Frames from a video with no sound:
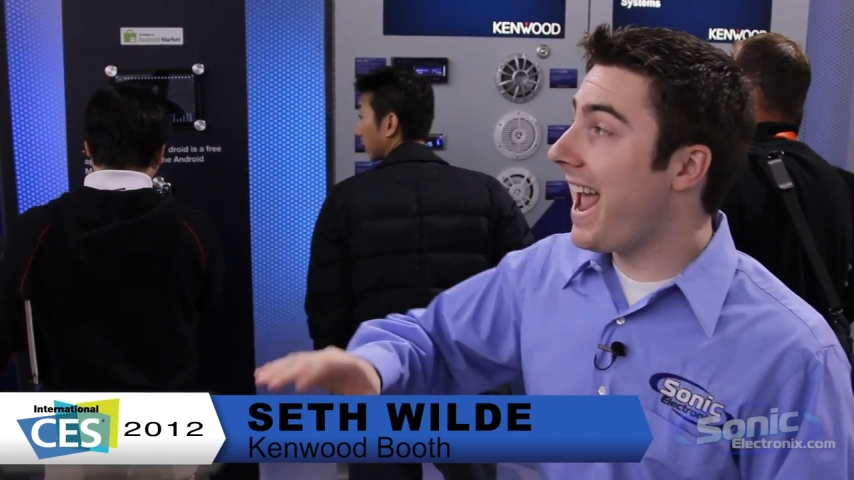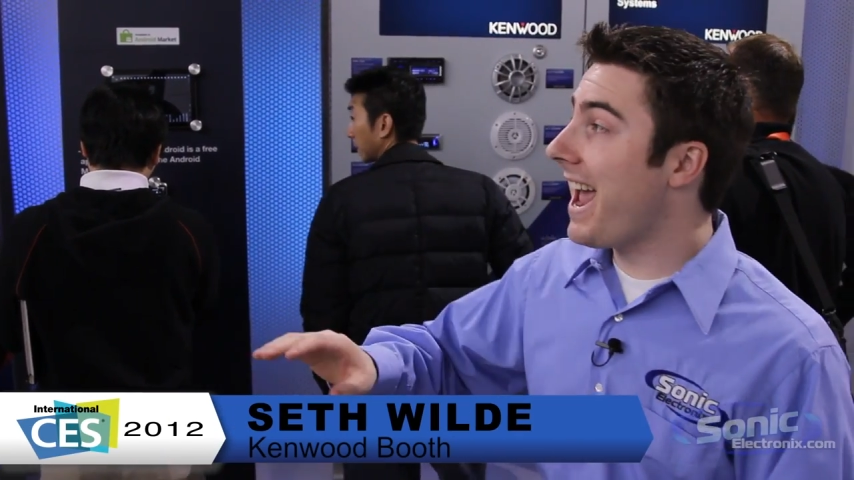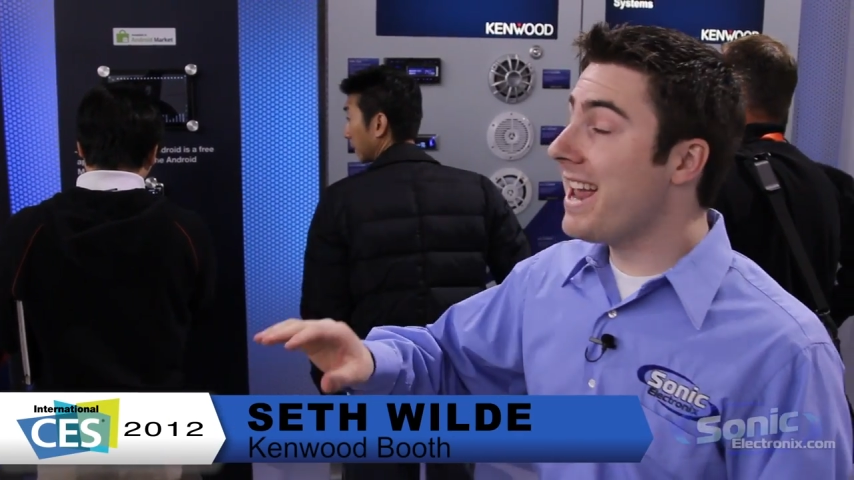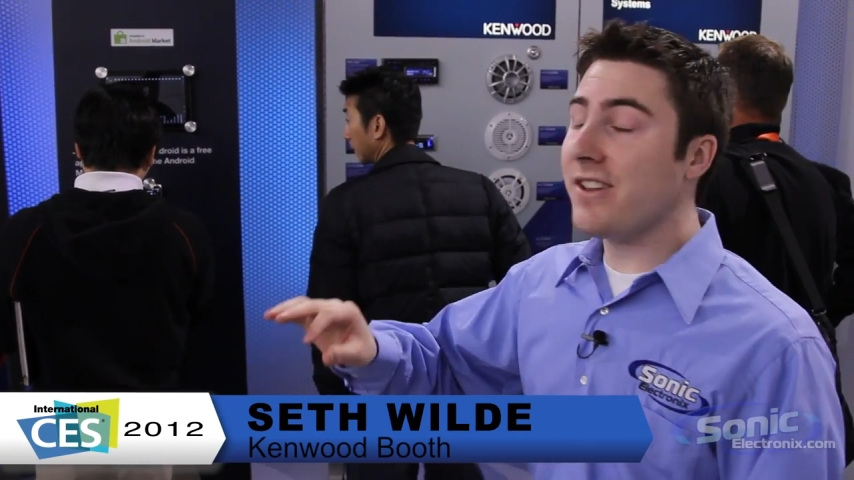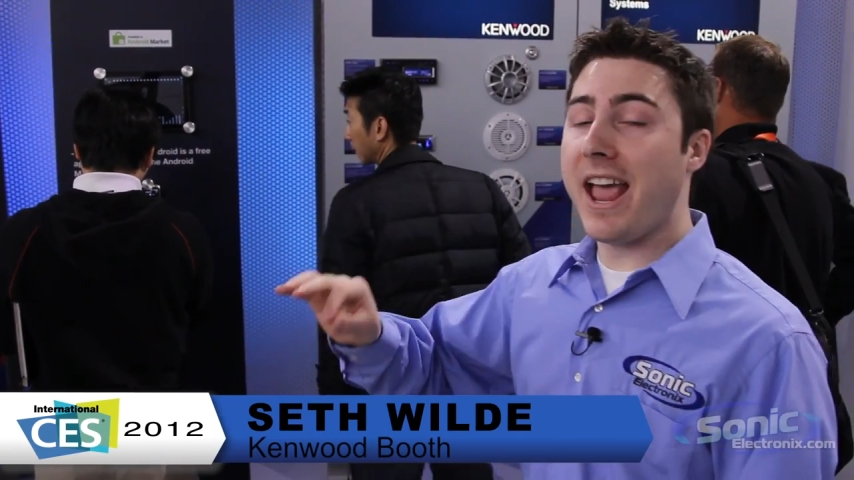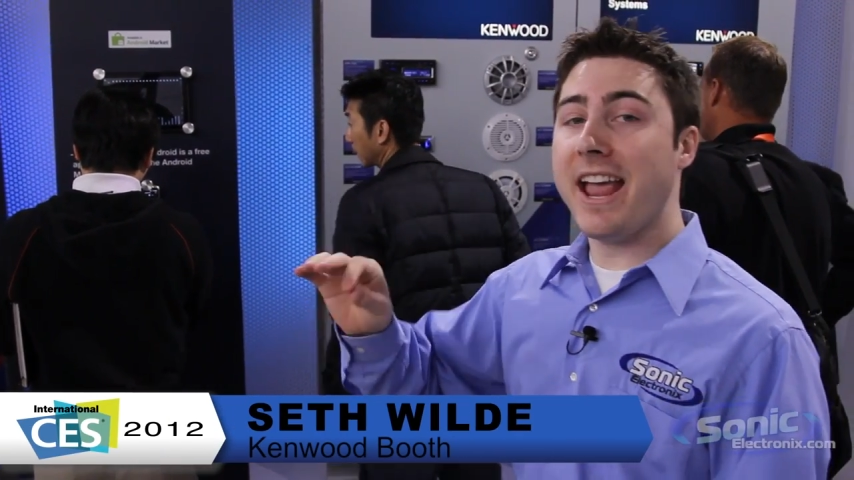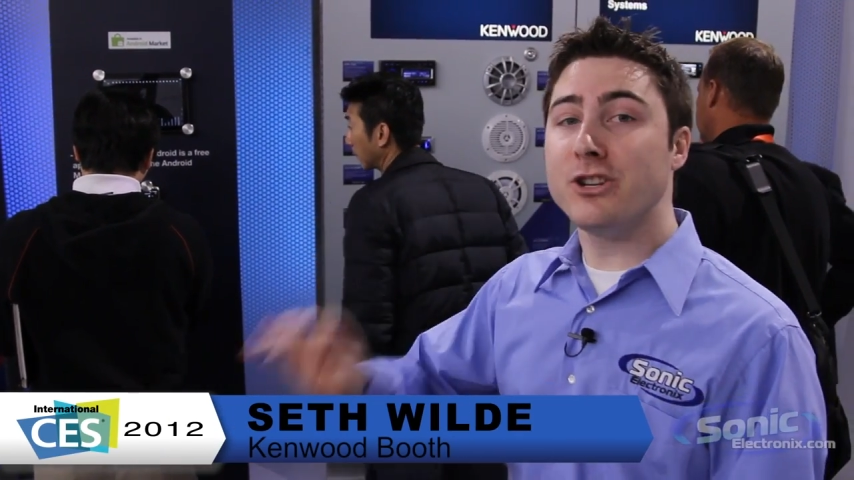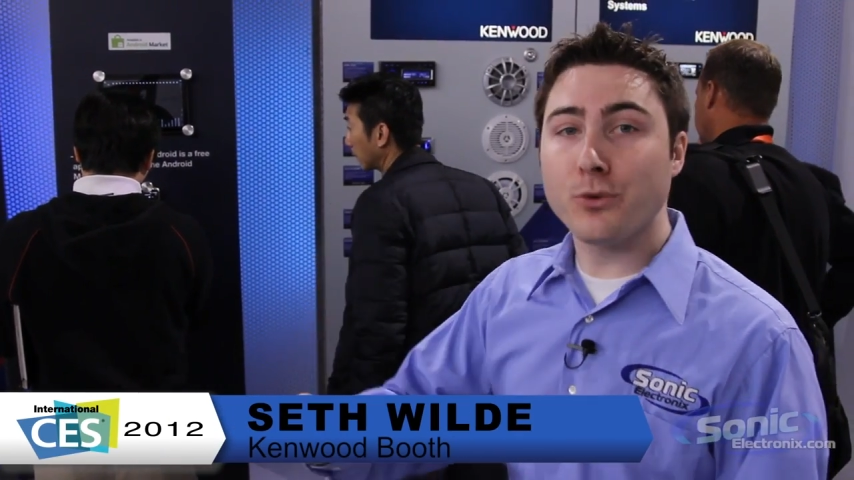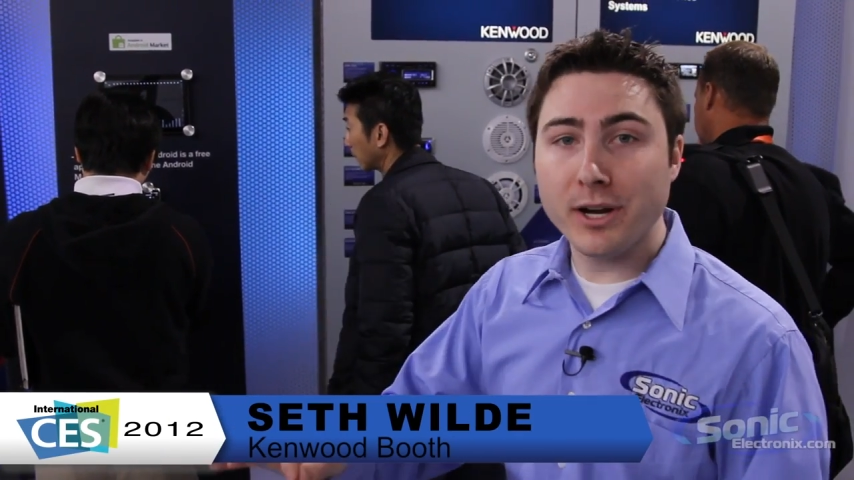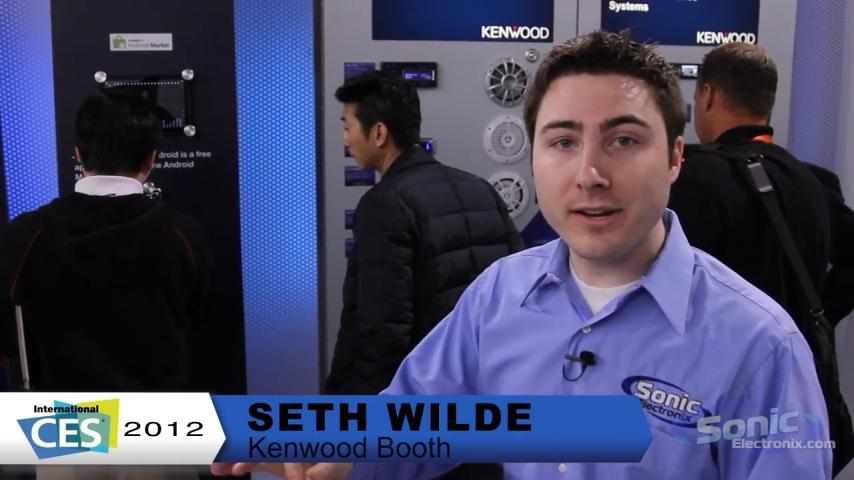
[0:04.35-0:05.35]
and
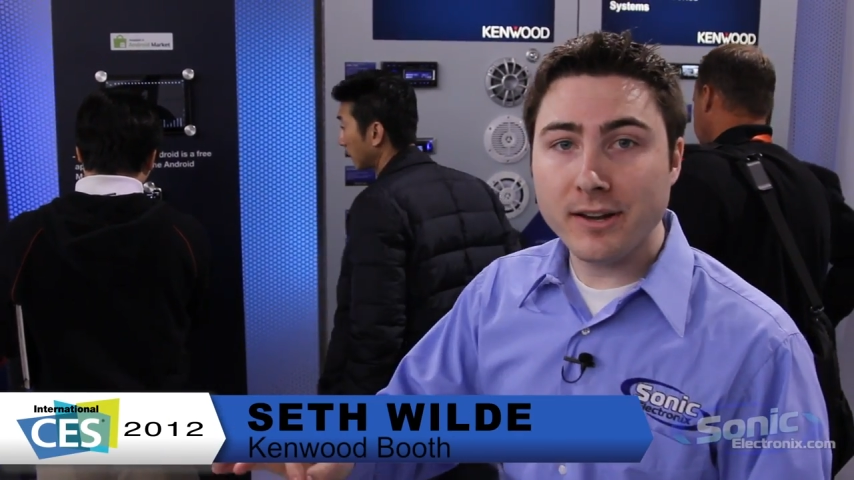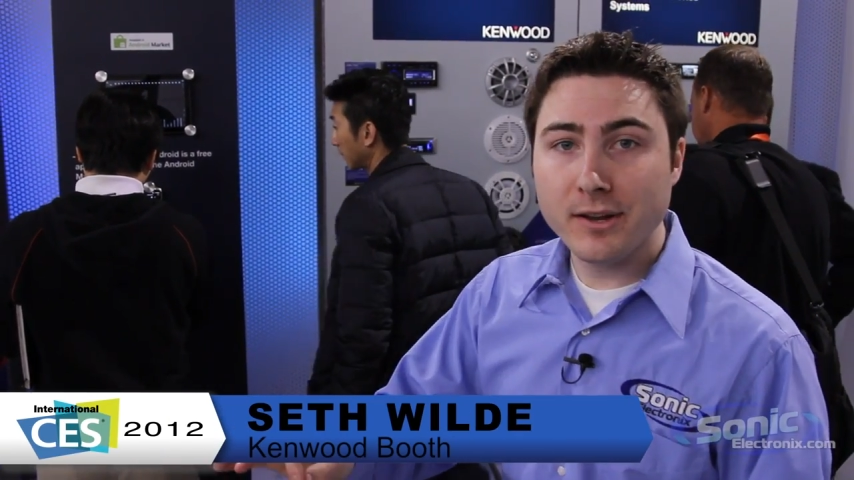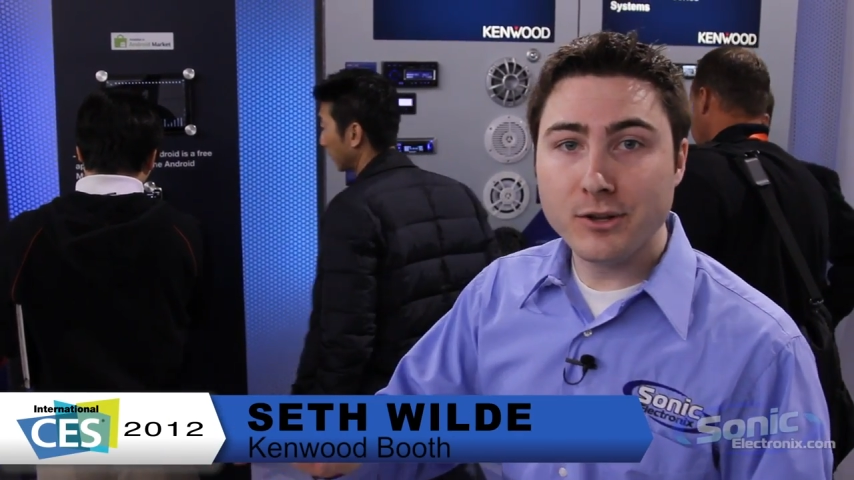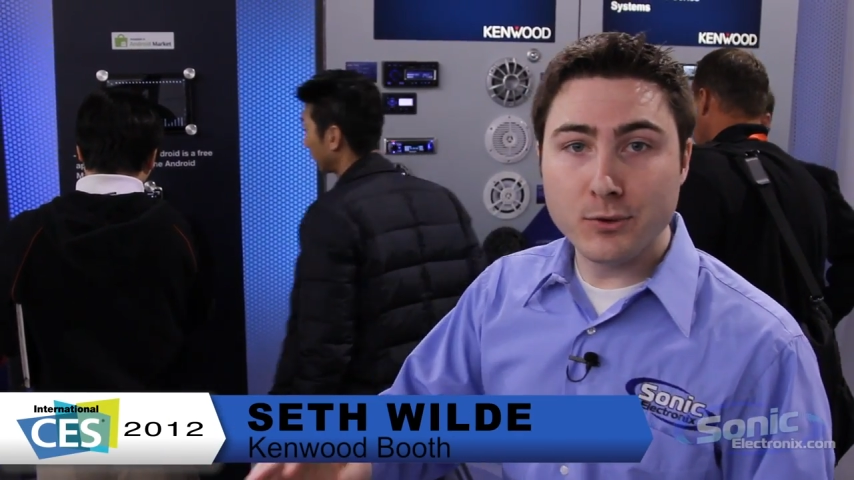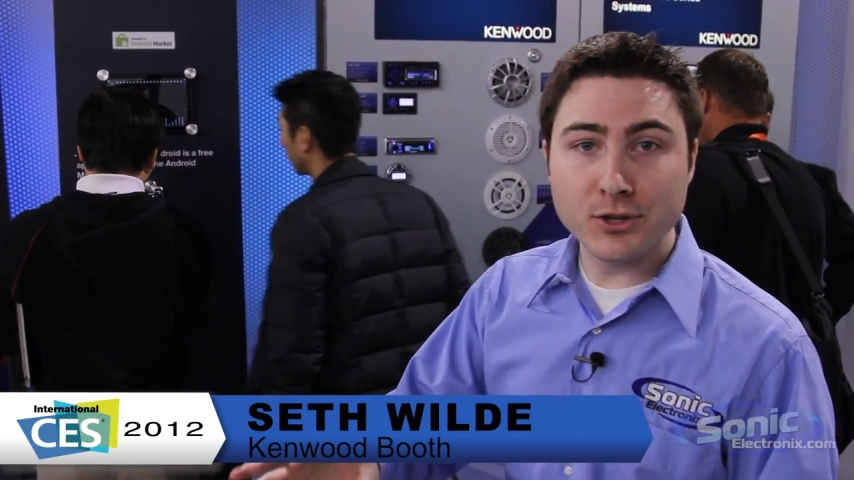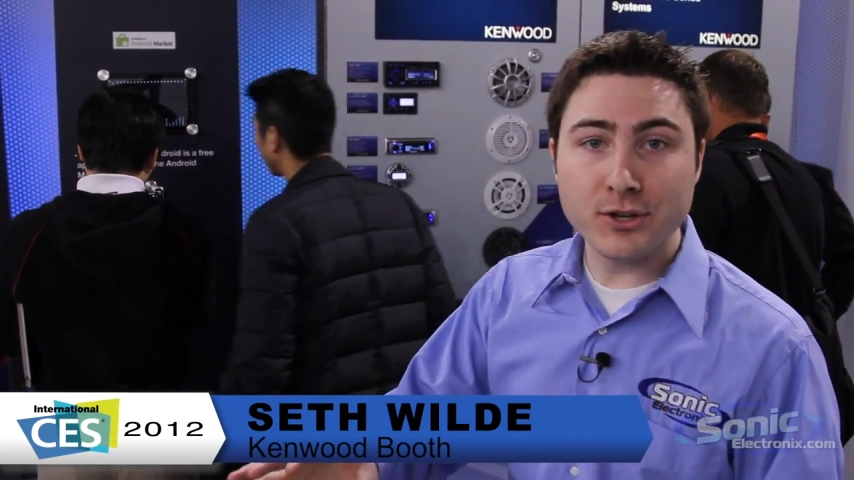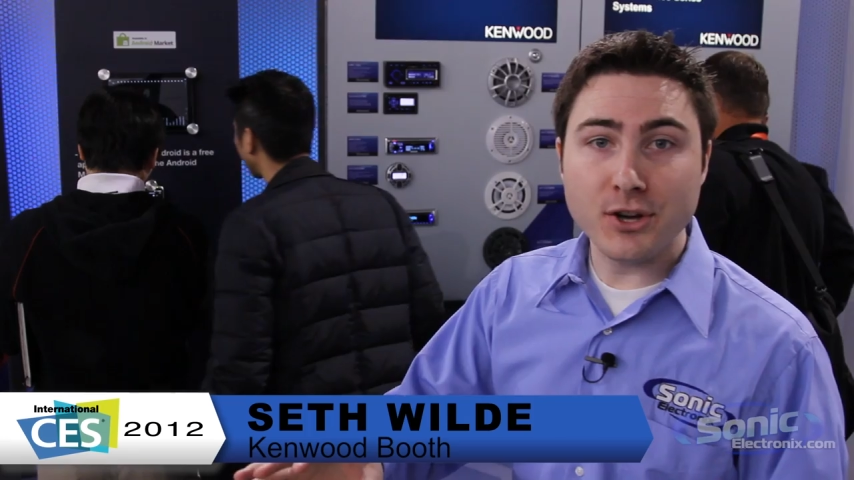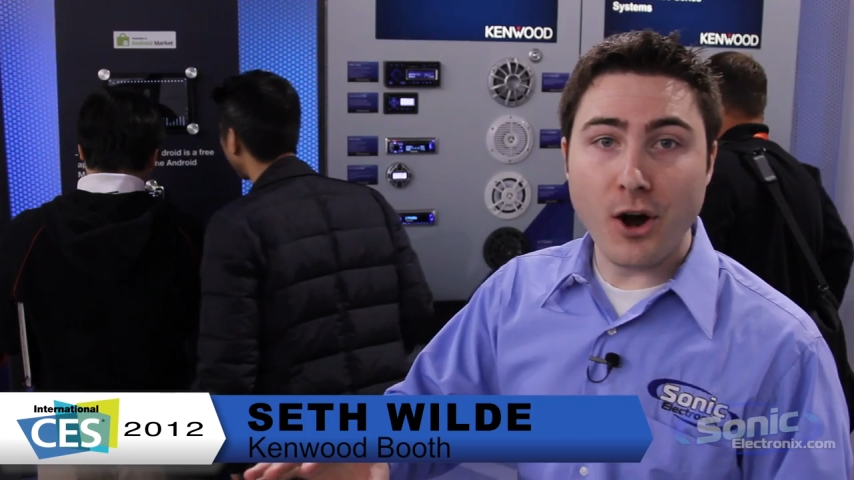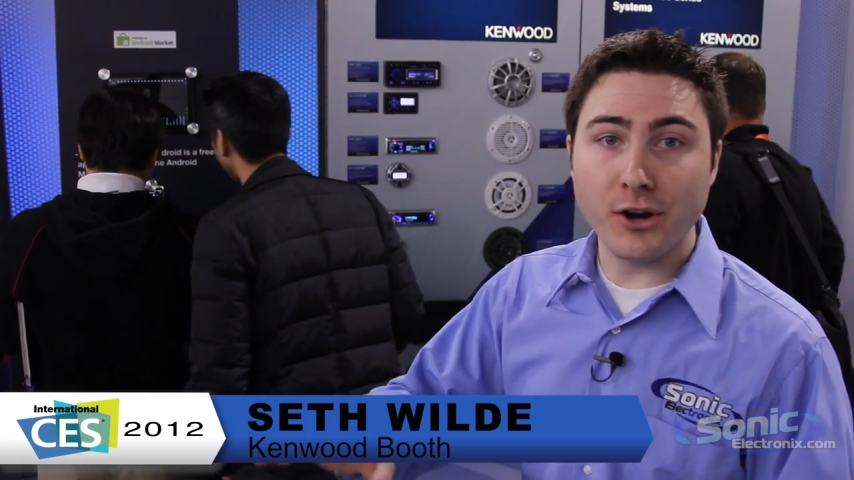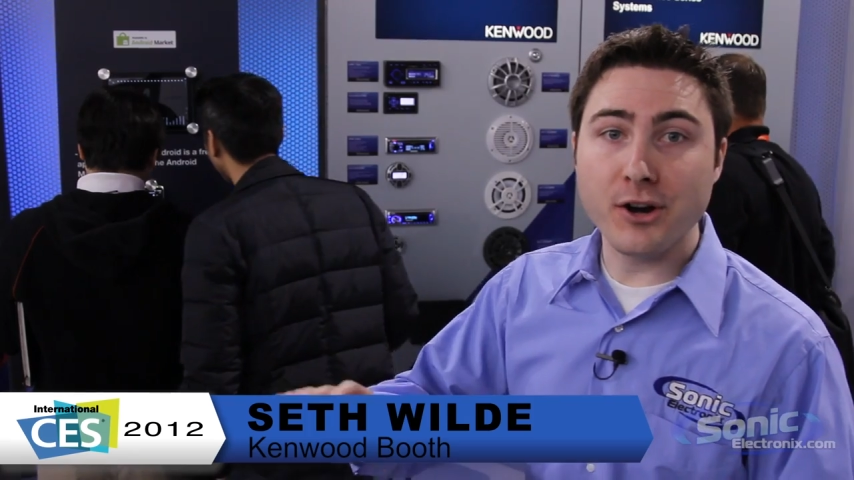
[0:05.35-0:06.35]
Android
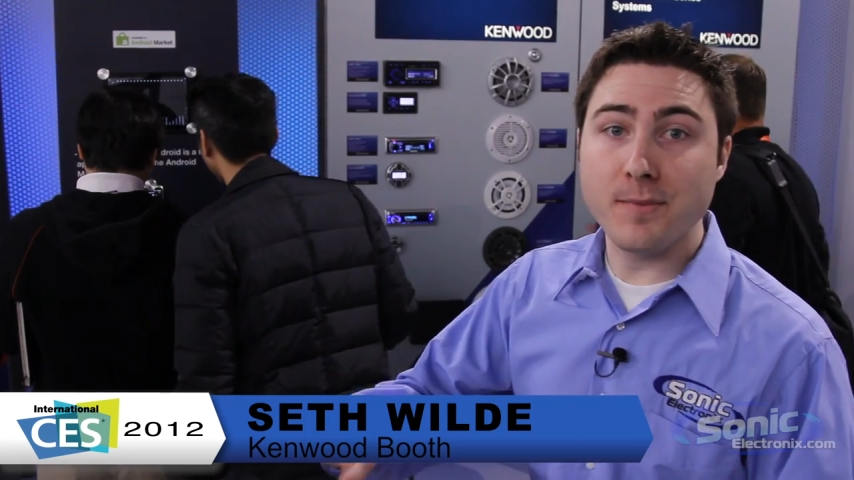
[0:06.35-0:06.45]
users are